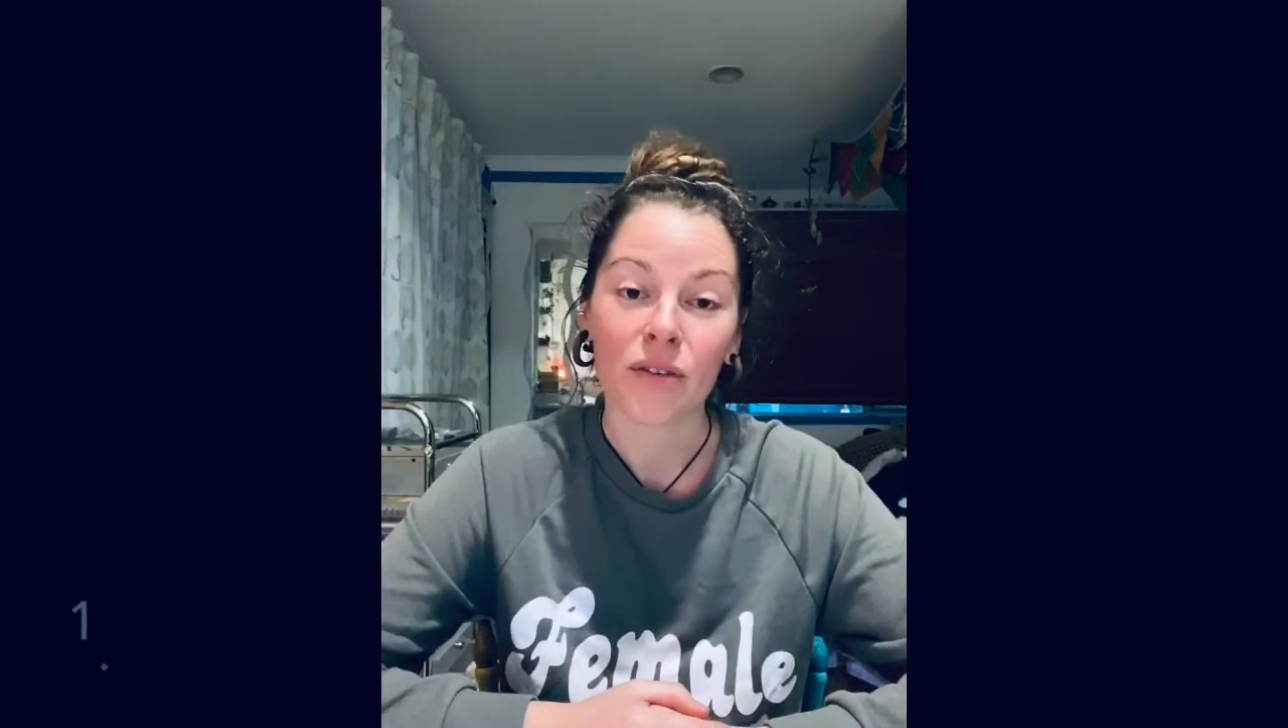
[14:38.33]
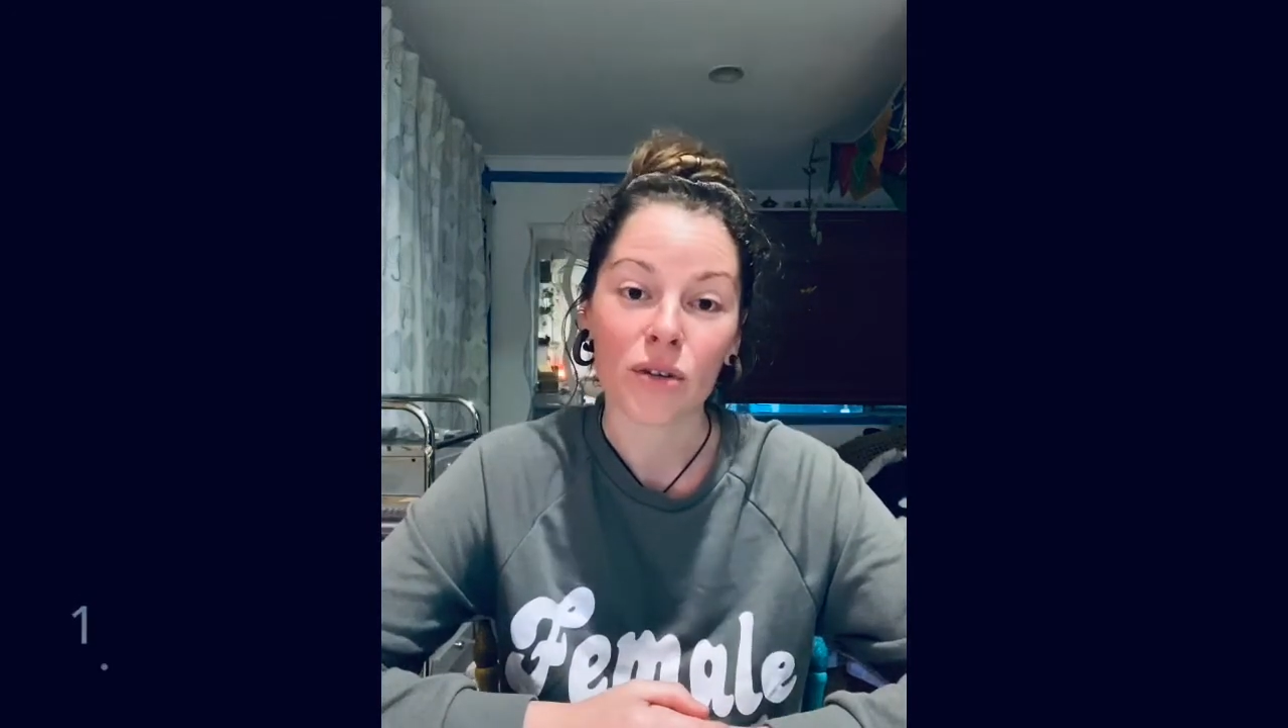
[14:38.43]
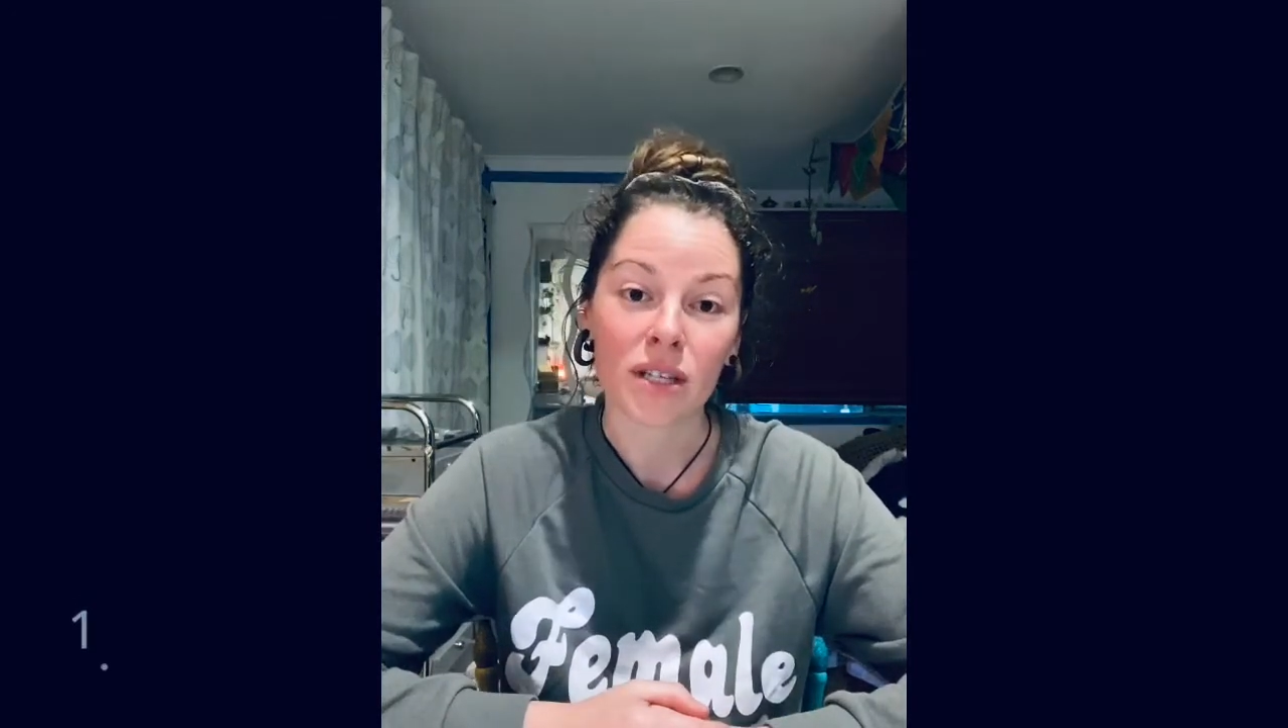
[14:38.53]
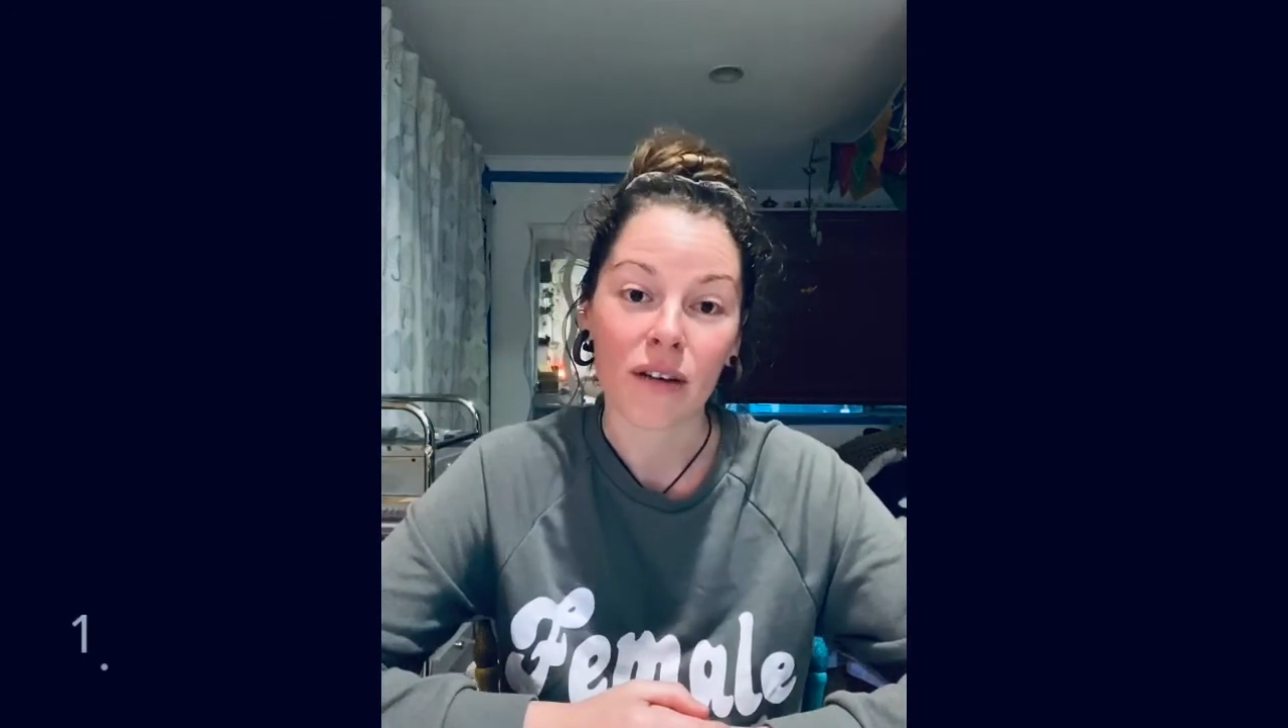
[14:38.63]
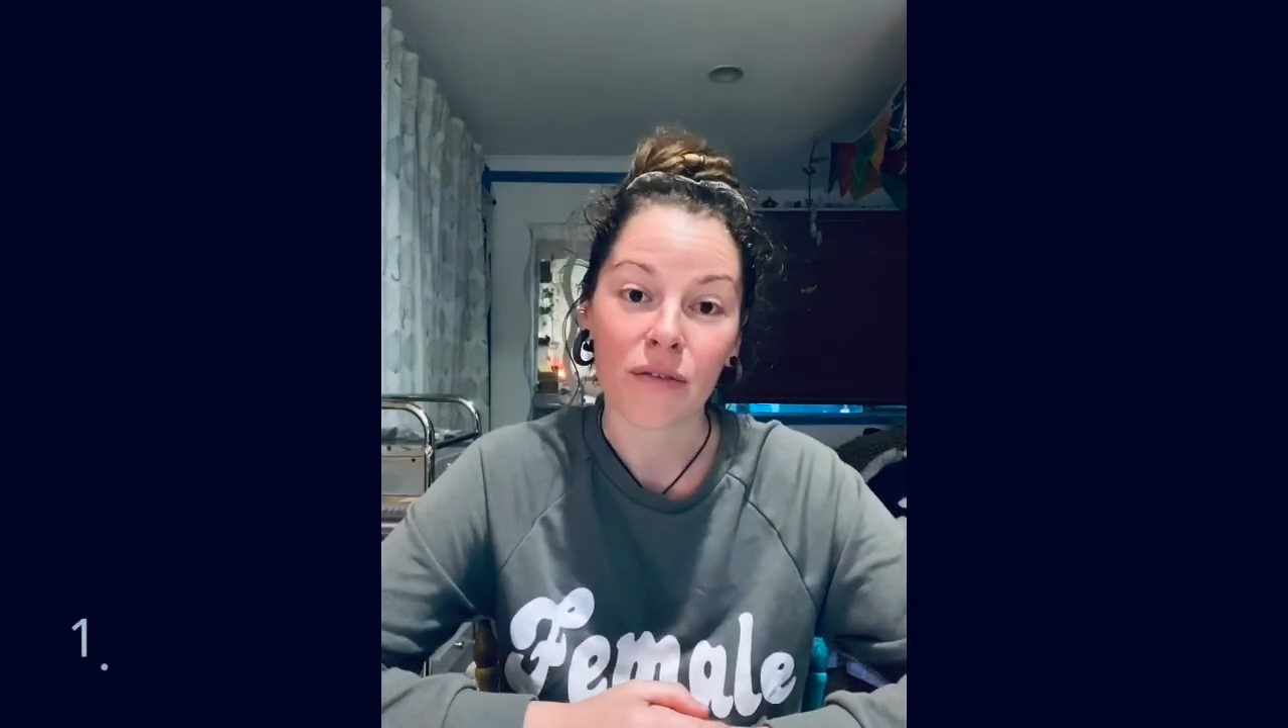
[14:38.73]

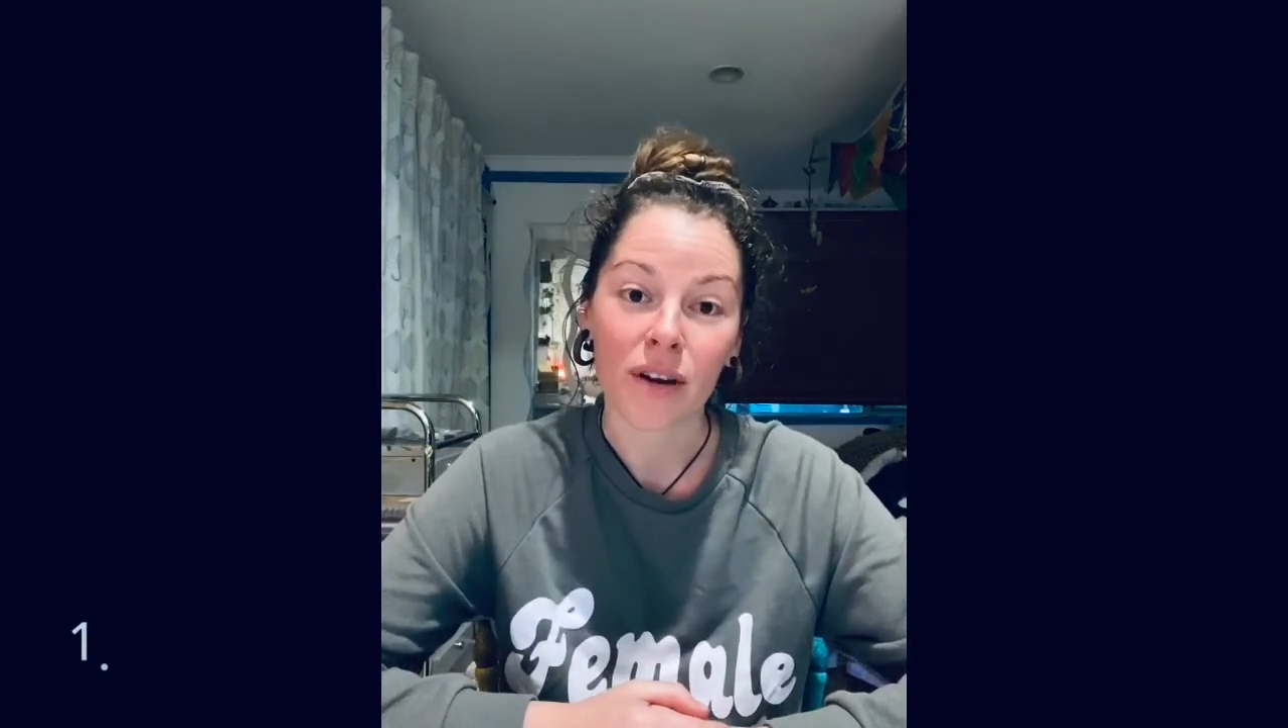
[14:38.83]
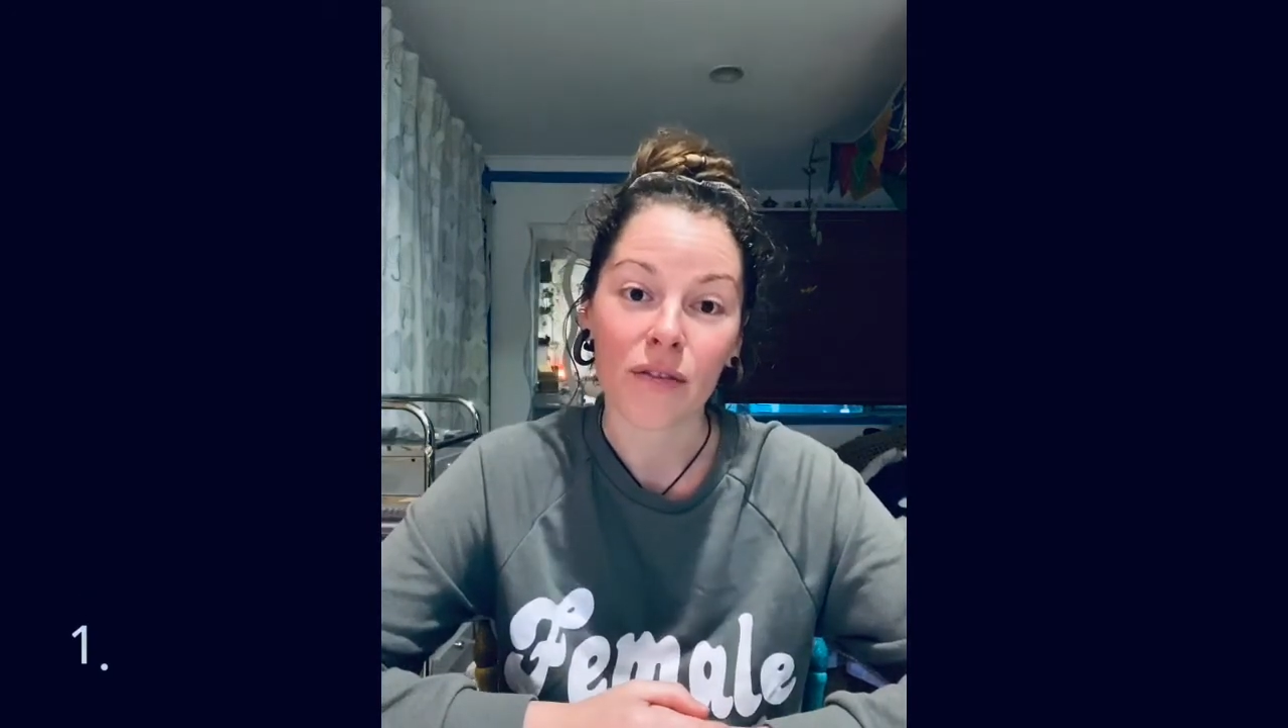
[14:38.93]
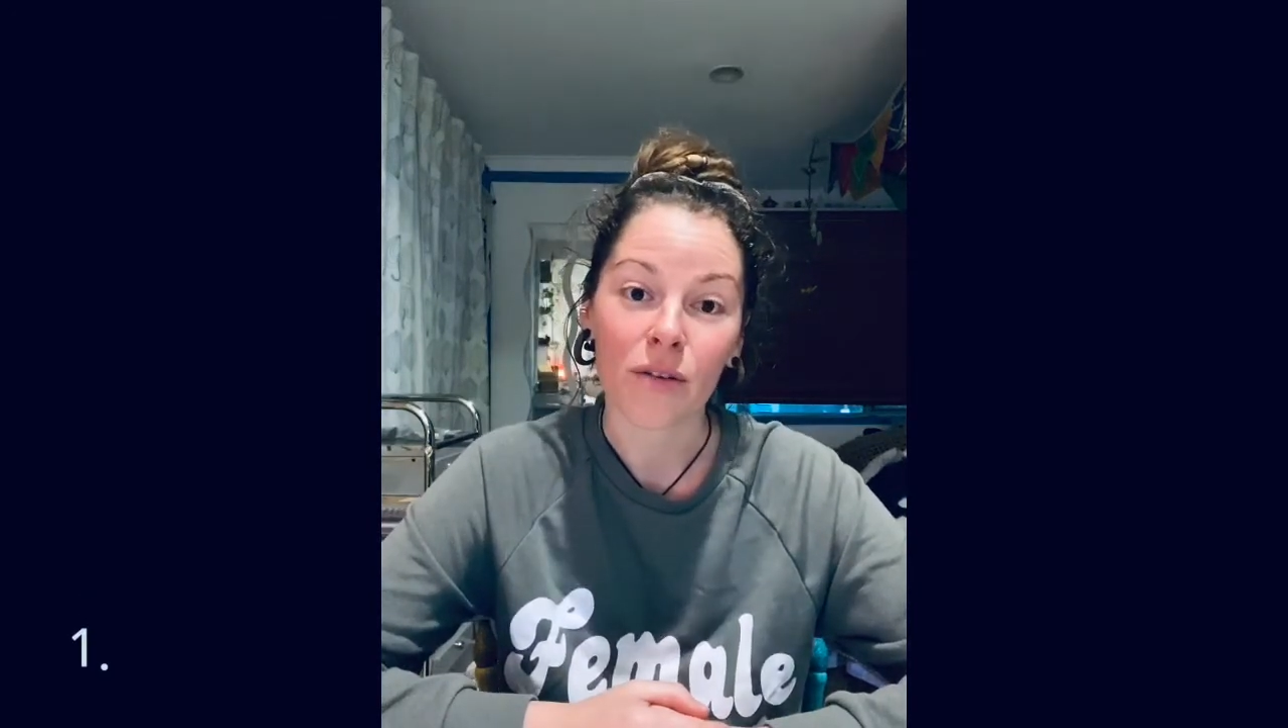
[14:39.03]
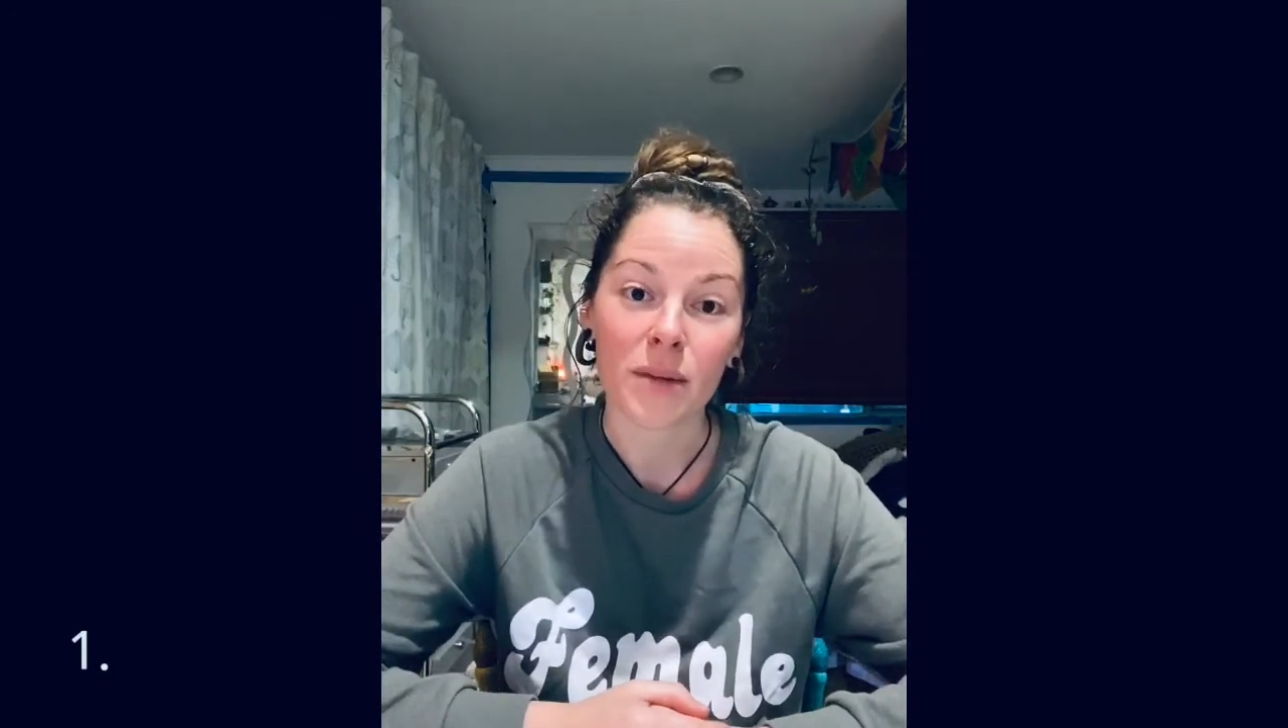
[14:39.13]
suffering from a